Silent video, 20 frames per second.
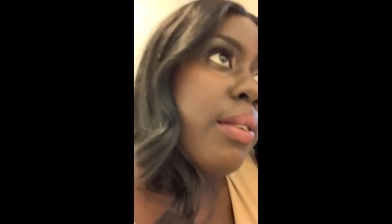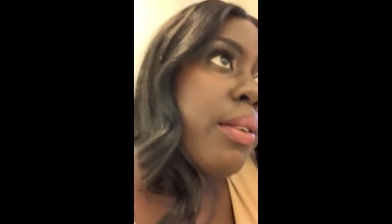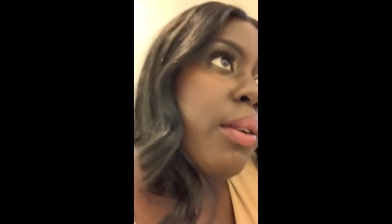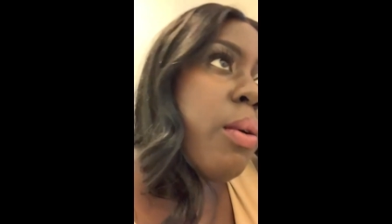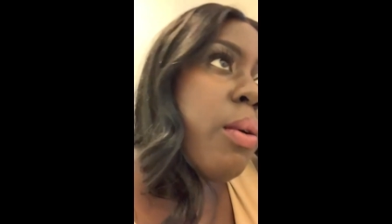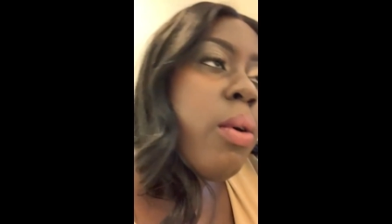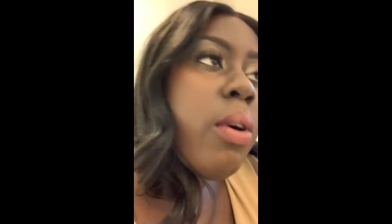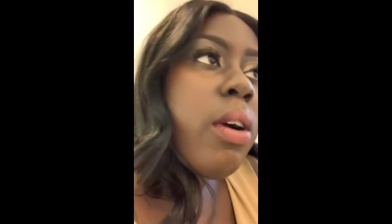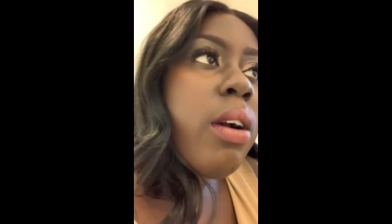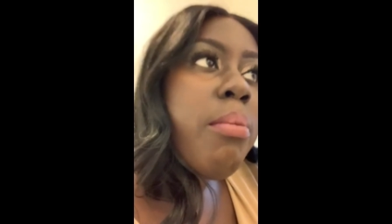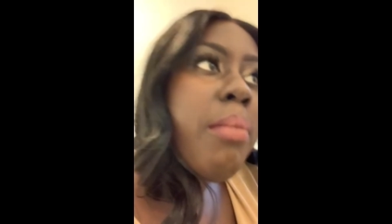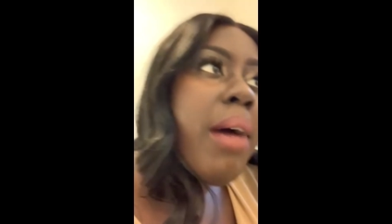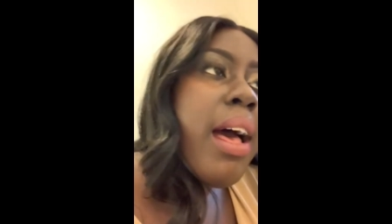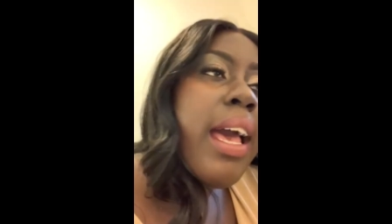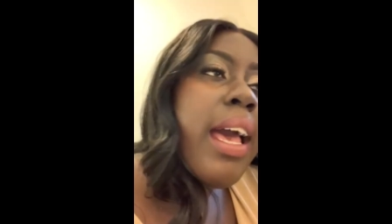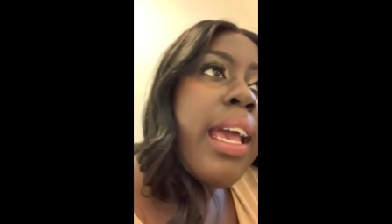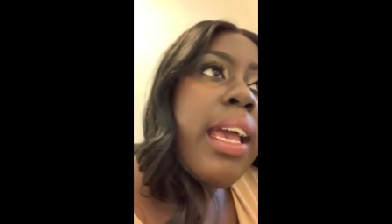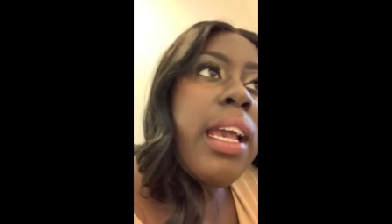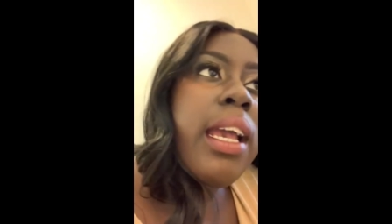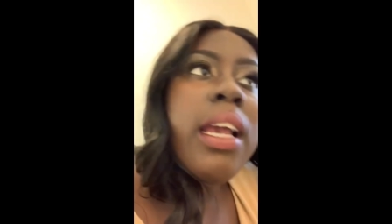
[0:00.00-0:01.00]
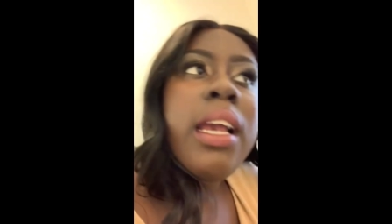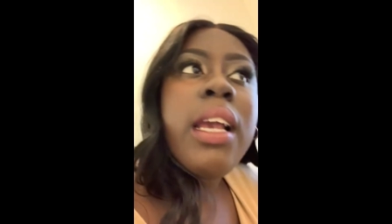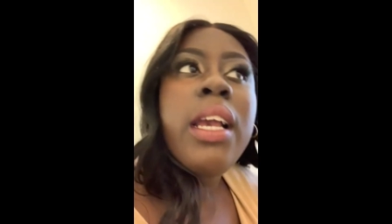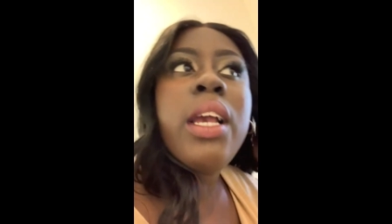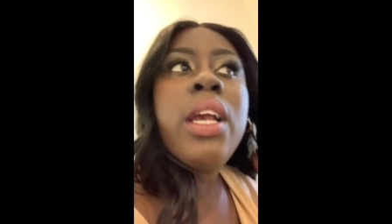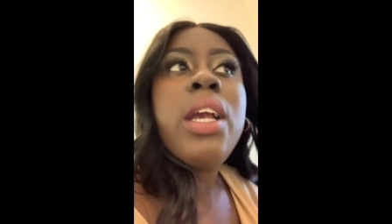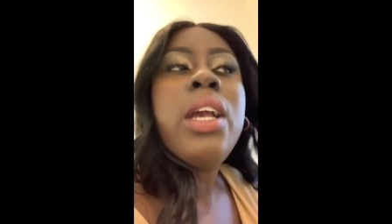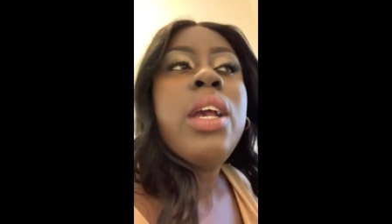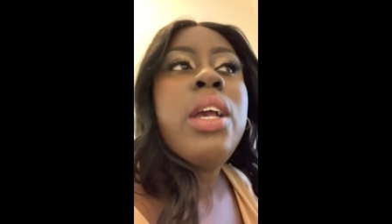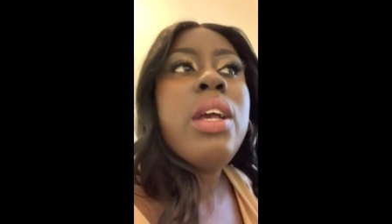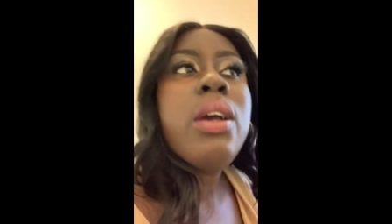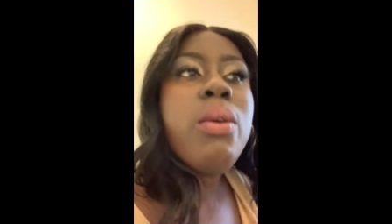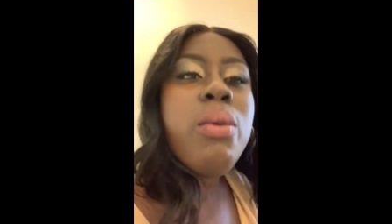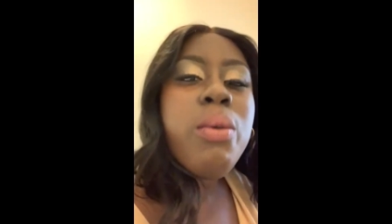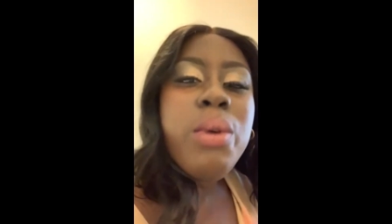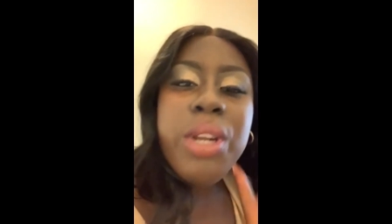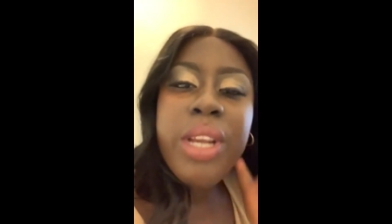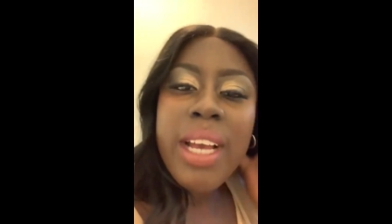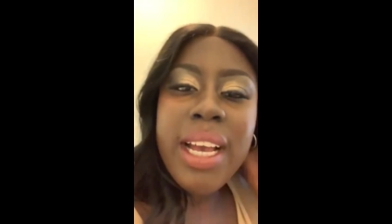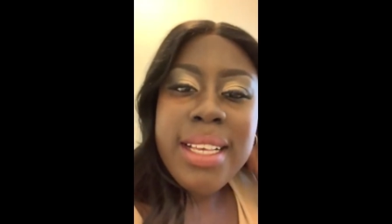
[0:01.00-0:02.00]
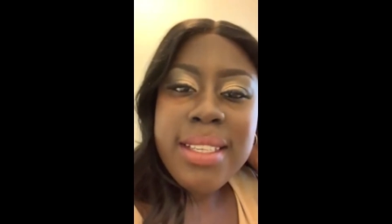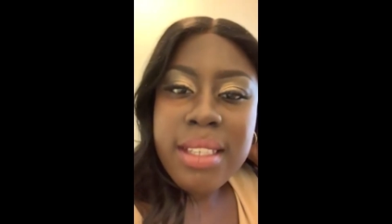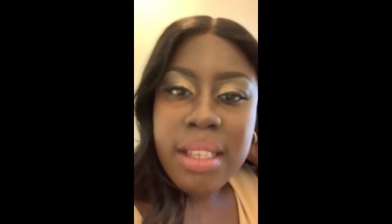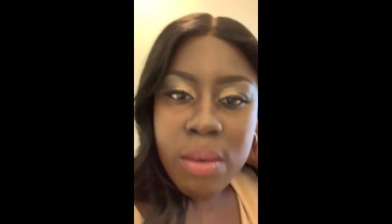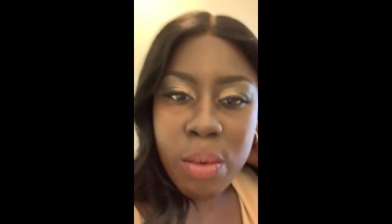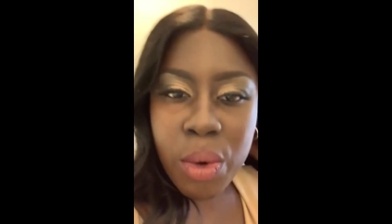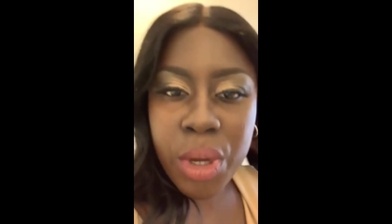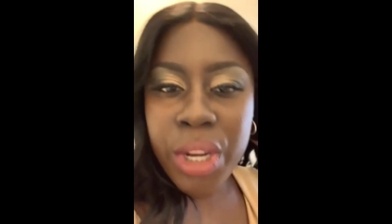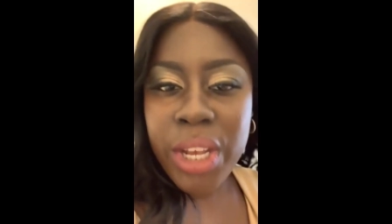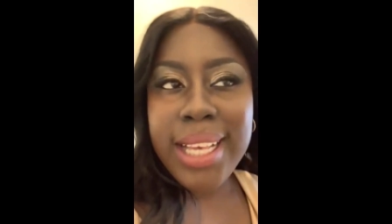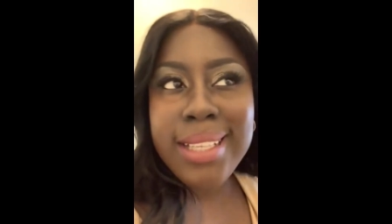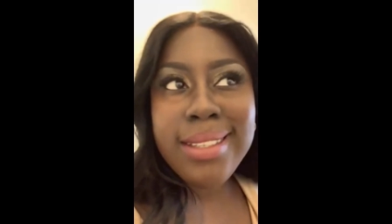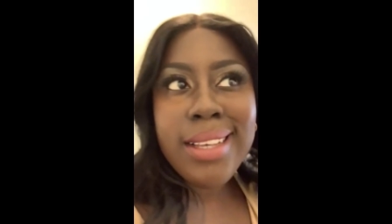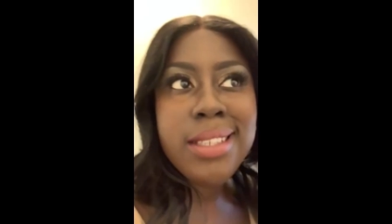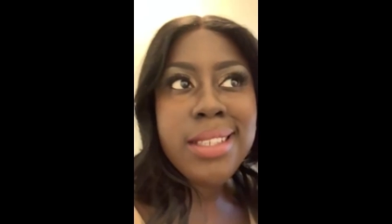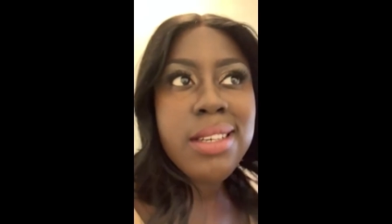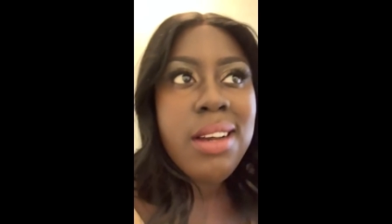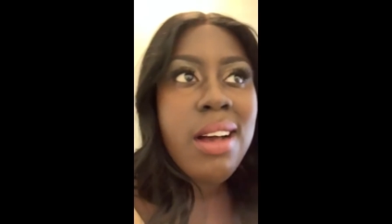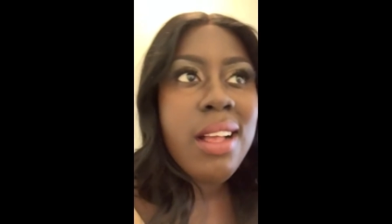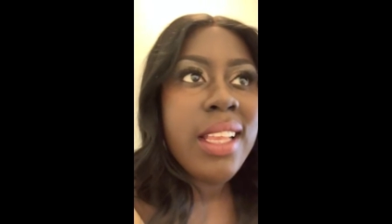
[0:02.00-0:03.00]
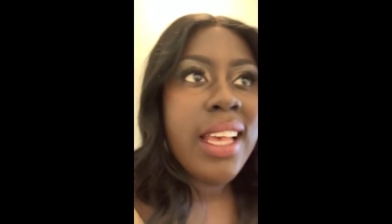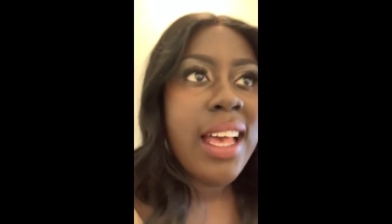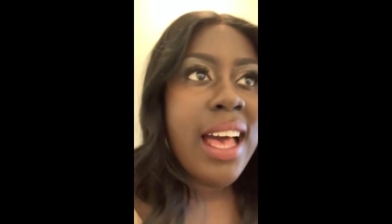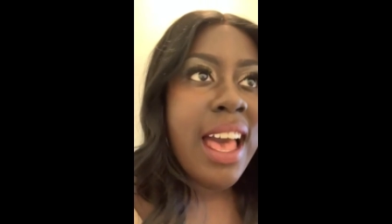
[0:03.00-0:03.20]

or my, what do you guys like to call it?